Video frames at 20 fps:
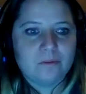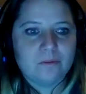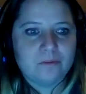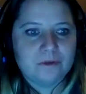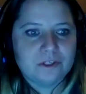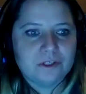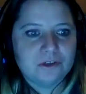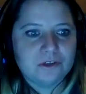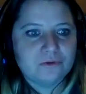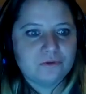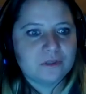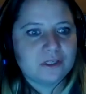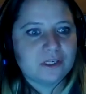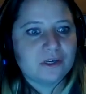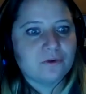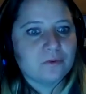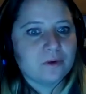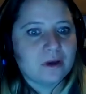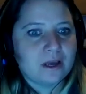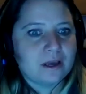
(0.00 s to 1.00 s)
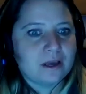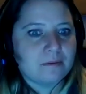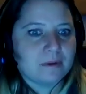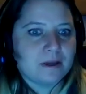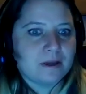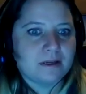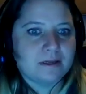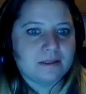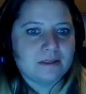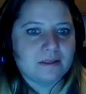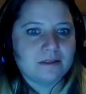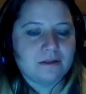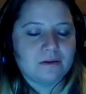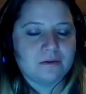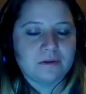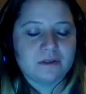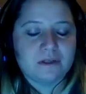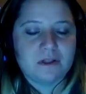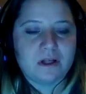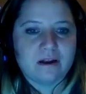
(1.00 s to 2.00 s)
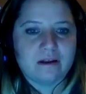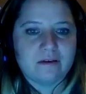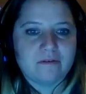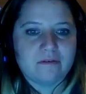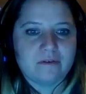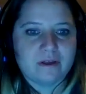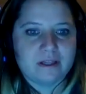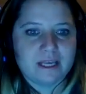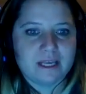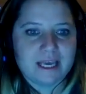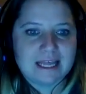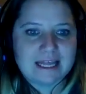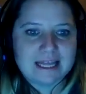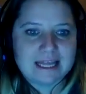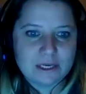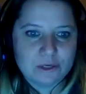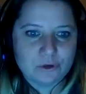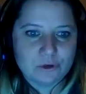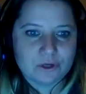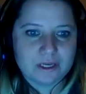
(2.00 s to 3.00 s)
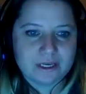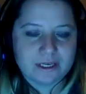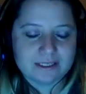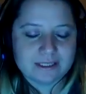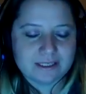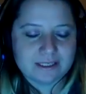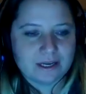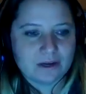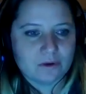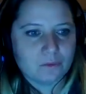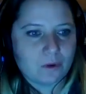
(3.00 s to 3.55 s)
which is really great because there's a lot of like theater kids. Like